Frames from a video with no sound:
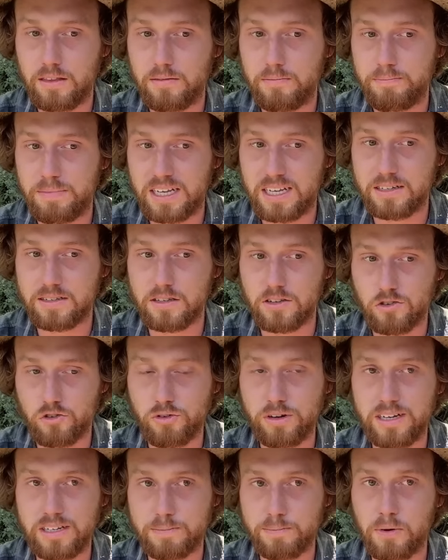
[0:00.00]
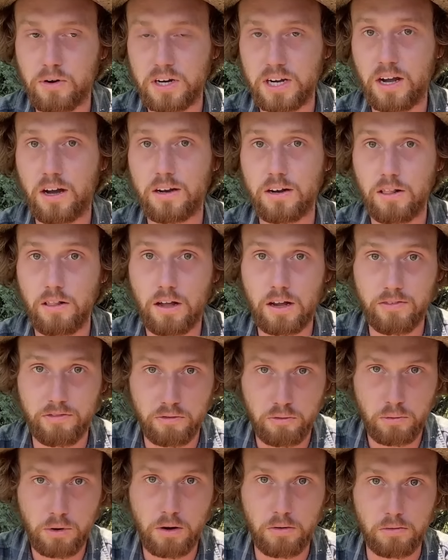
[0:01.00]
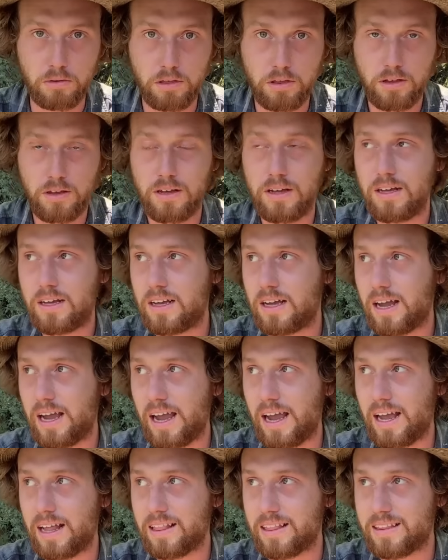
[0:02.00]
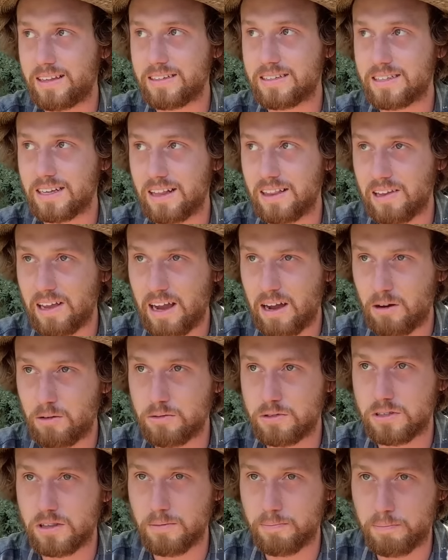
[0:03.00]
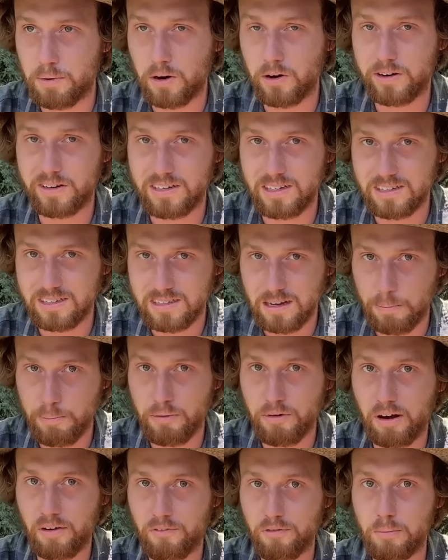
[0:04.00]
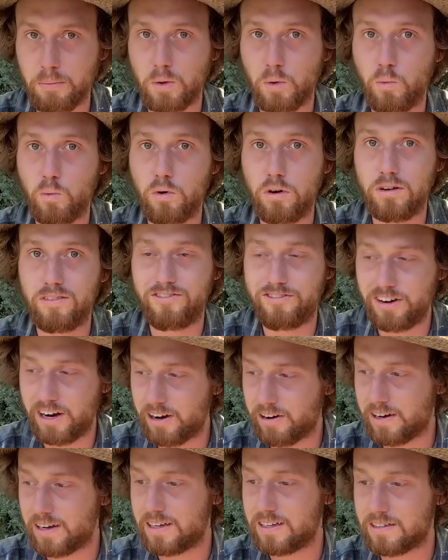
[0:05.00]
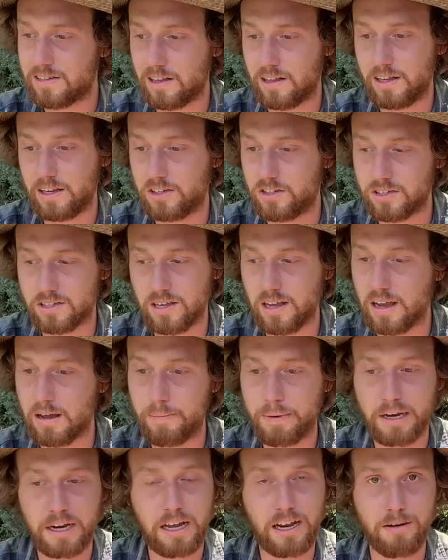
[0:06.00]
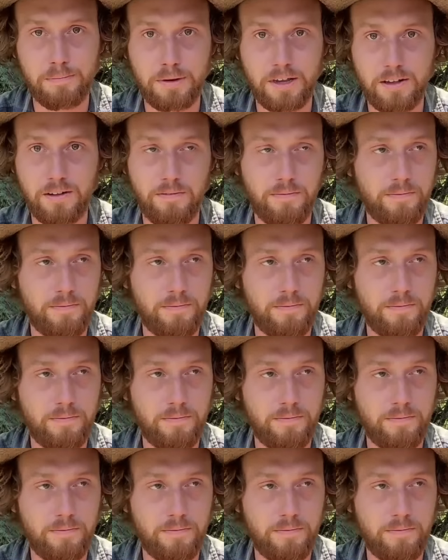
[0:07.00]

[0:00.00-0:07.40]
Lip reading: because the tree is putting on a lot of growth. And this allows the bark to separate from the wood very easily, just like a banana peel.